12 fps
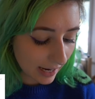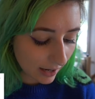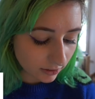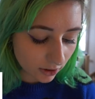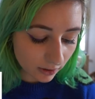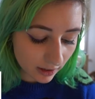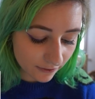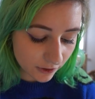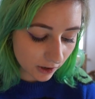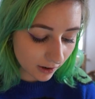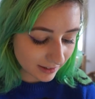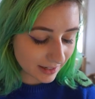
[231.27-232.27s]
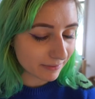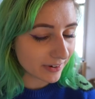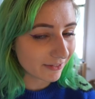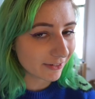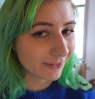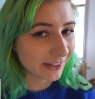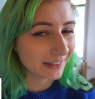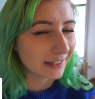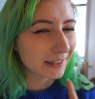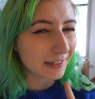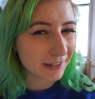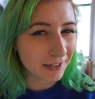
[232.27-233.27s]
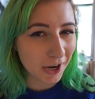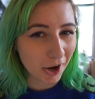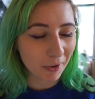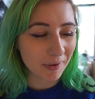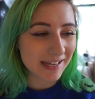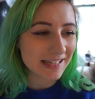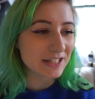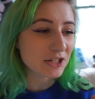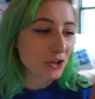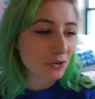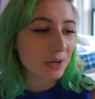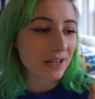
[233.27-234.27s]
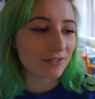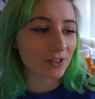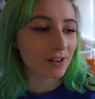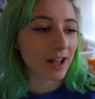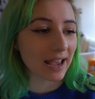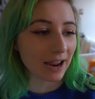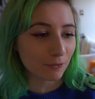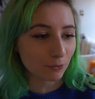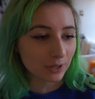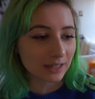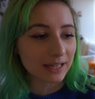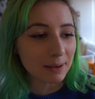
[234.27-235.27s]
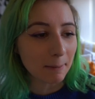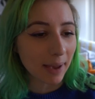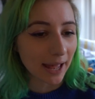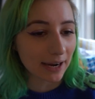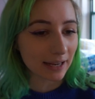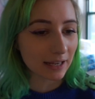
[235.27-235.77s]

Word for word: Count Olaf your all-time favorite villain? No, he's too evil. I really get mad at